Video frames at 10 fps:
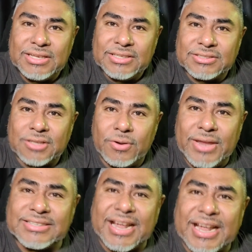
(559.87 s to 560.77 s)
So
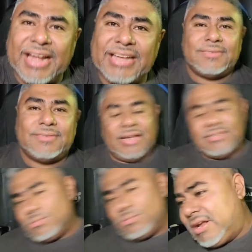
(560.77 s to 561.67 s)
yes, guys, I
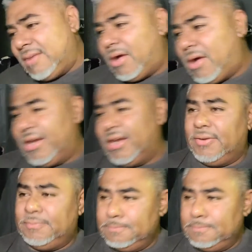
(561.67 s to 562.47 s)
just want to come on here